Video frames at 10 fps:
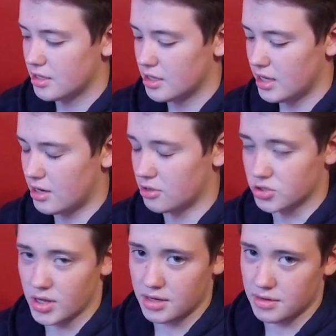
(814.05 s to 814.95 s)
And also
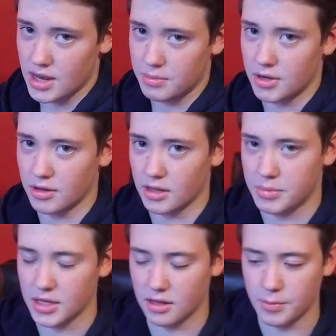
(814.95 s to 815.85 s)
had a
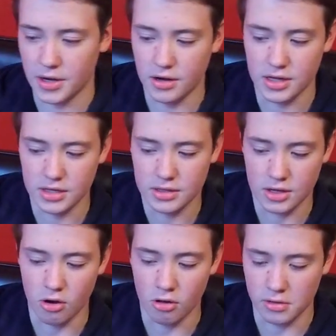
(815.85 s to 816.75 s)
PLL parity. Like
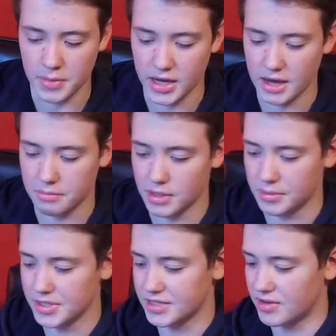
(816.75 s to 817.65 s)
all my
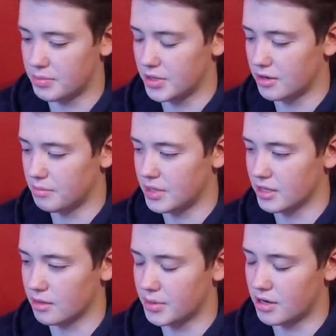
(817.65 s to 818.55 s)
PBs have had
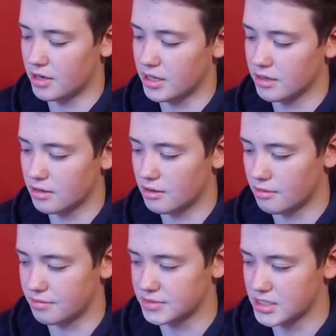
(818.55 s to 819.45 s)
PLL parity
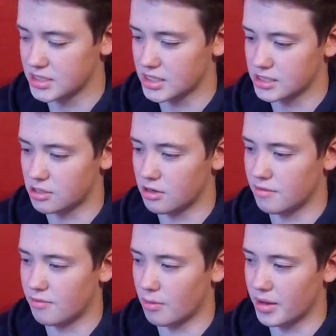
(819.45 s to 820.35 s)
since I started
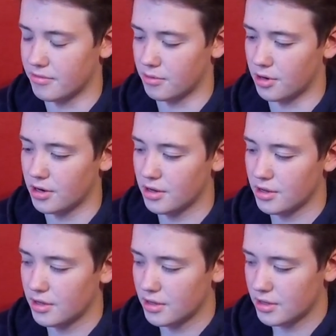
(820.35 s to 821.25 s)
4x4.
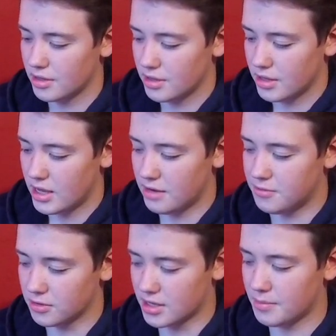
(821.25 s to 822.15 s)
And if you
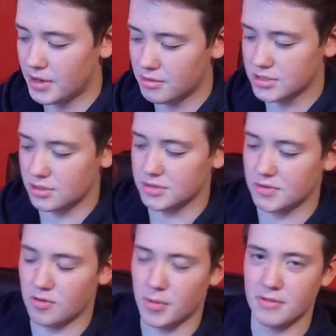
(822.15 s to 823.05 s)
look at my results for
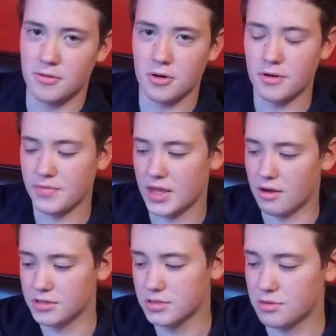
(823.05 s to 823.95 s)
4x4, and
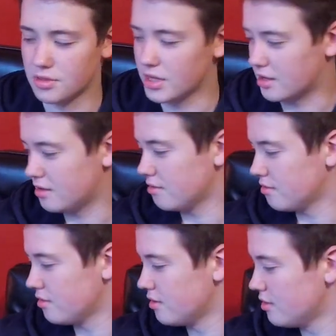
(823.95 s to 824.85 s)
also like,
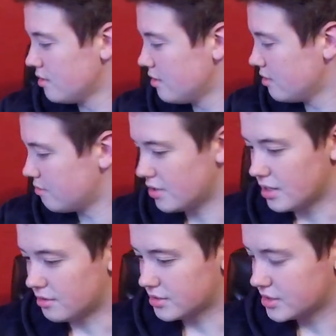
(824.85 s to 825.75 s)
what
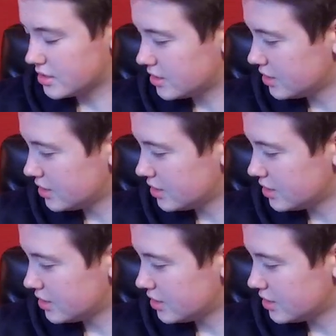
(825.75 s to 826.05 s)
else?